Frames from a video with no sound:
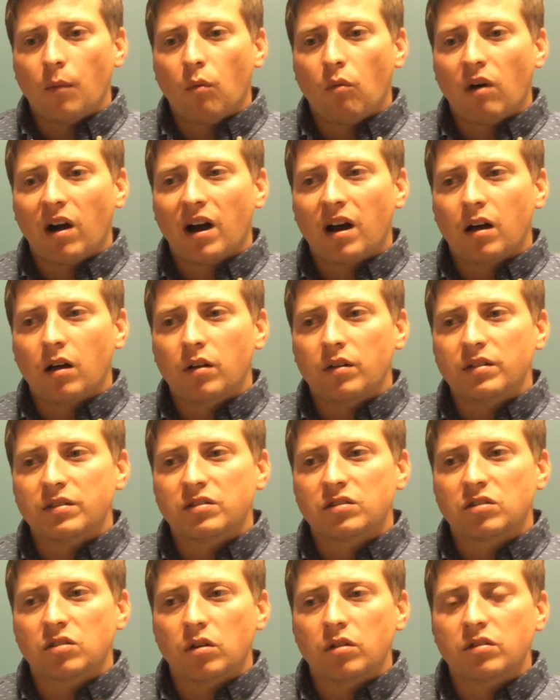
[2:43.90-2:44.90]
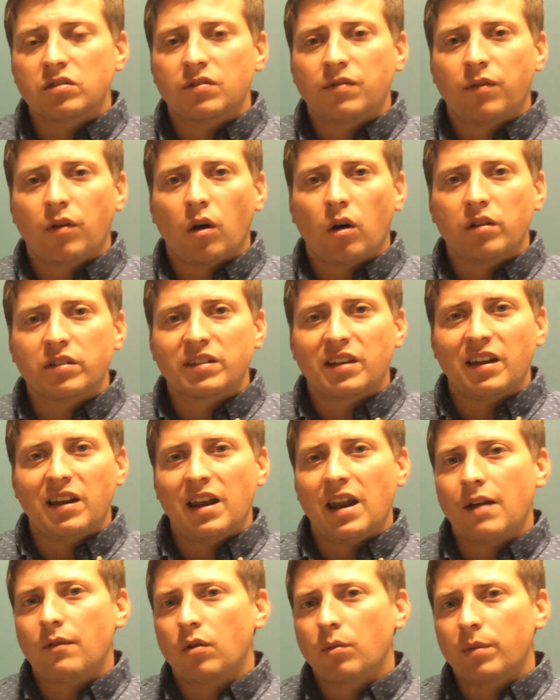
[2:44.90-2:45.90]
While certain falls can
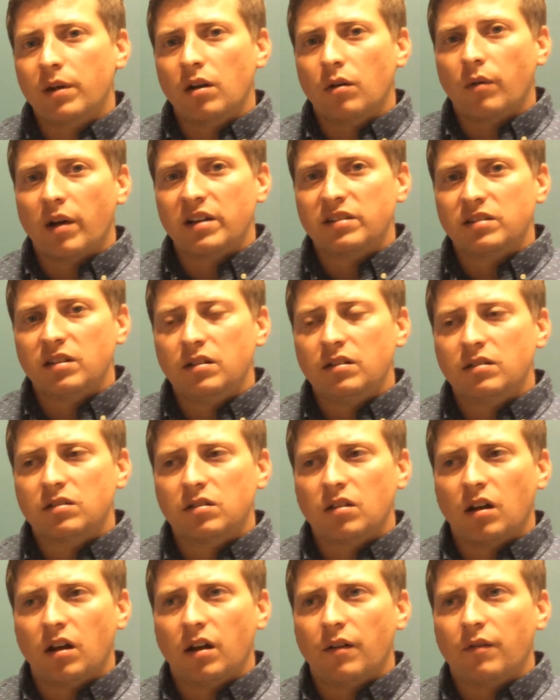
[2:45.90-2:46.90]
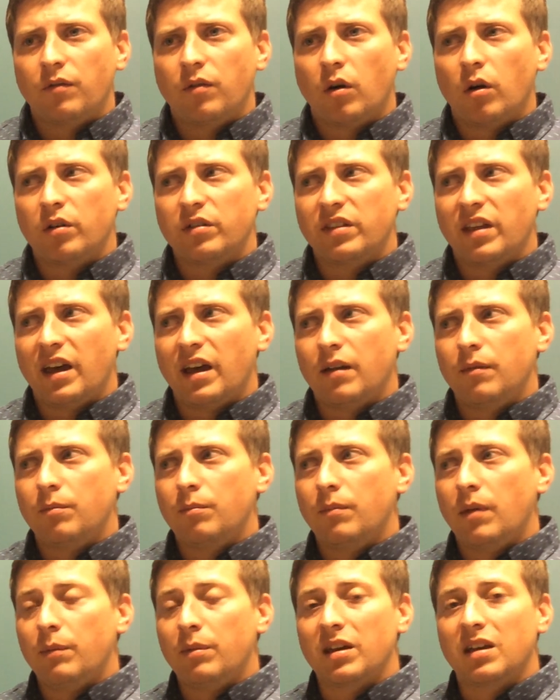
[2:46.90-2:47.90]
never be arrested, falls that
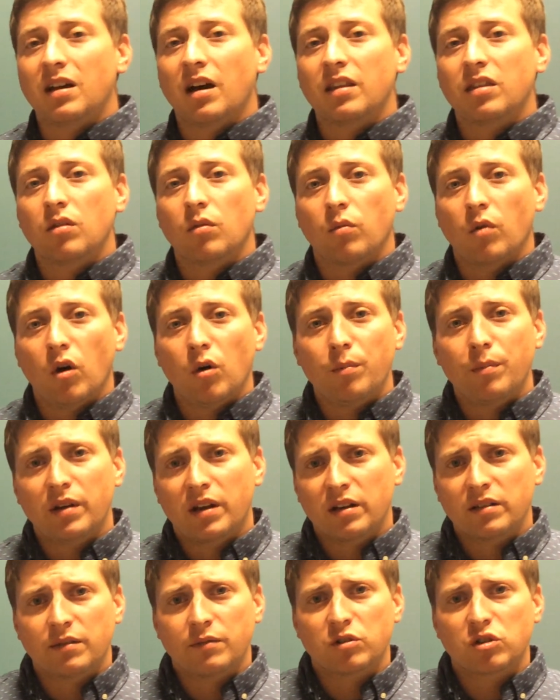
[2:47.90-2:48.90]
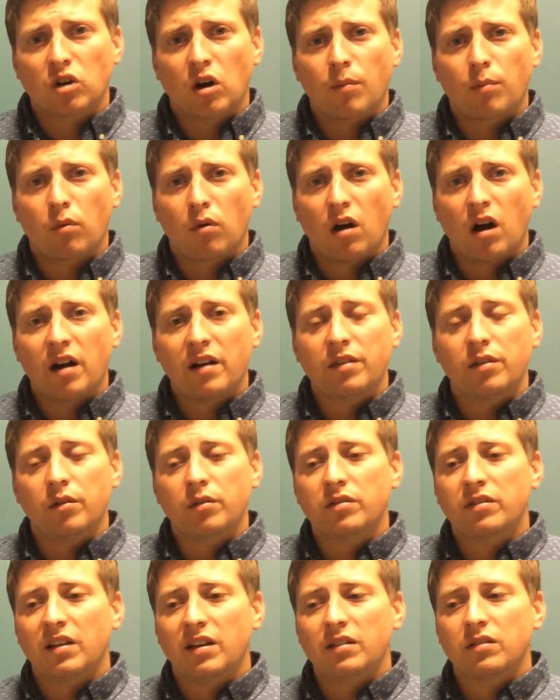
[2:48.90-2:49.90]
maybe cut the rope because of sharp rock,
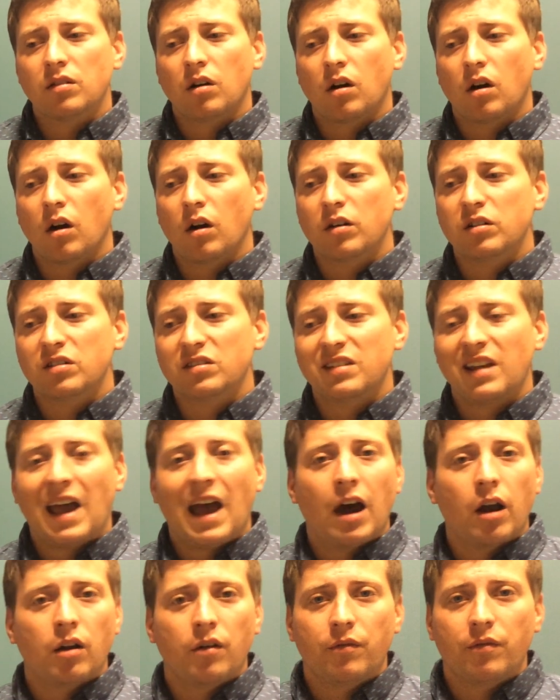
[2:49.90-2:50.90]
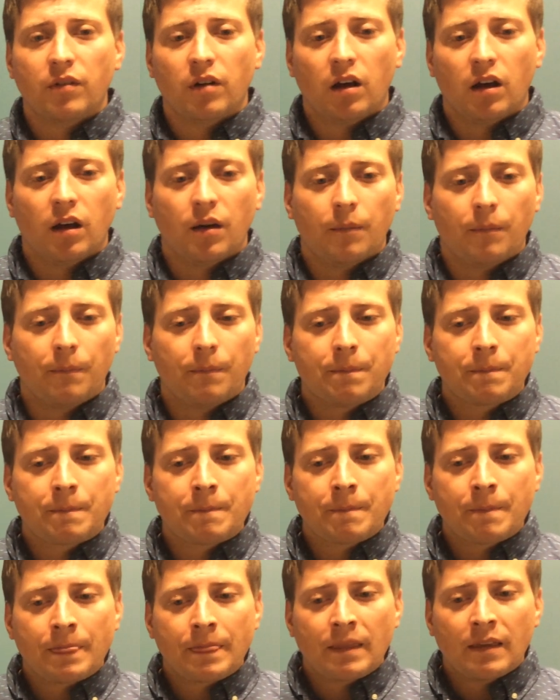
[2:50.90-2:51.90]
those things are just out
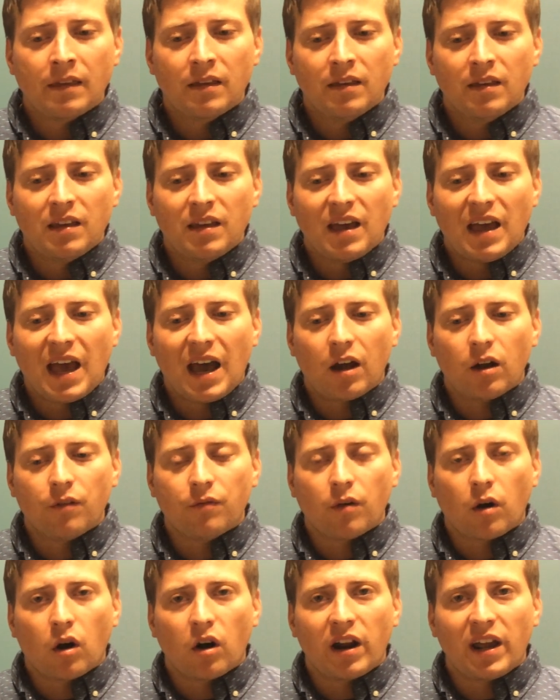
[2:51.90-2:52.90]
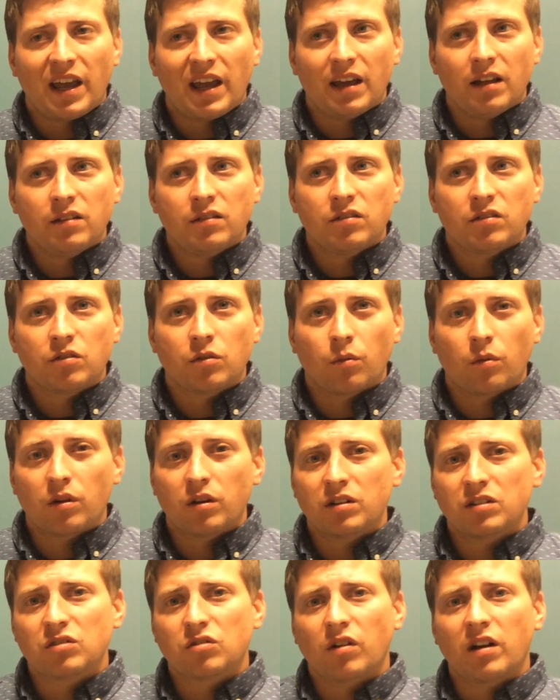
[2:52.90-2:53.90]
of our hands. So we're
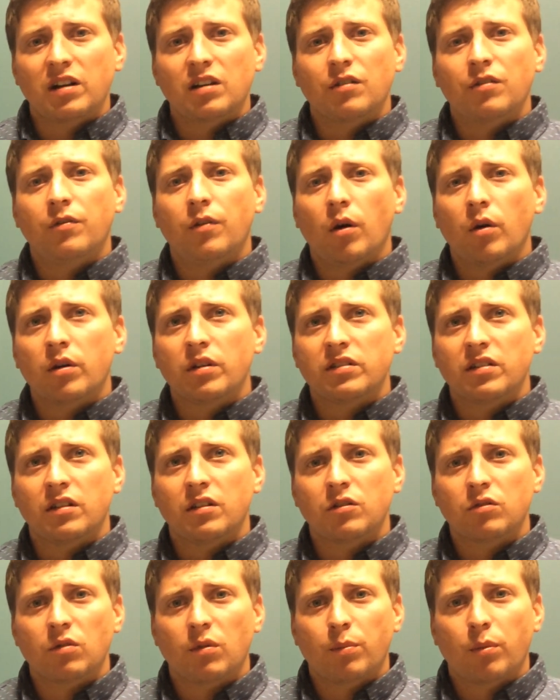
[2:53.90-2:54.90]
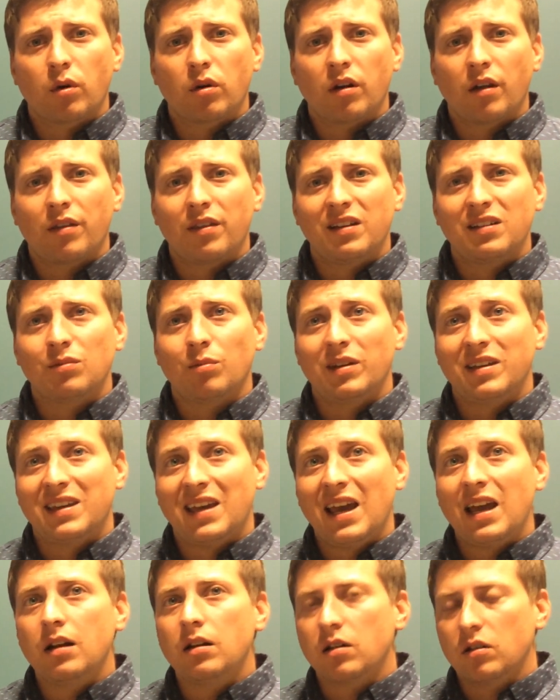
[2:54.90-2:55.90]
trying to focus in this report on things we
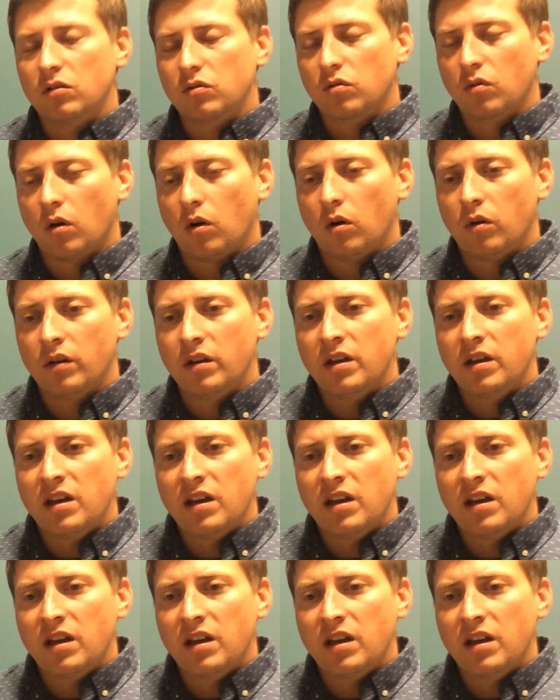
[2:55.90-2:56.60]
can control.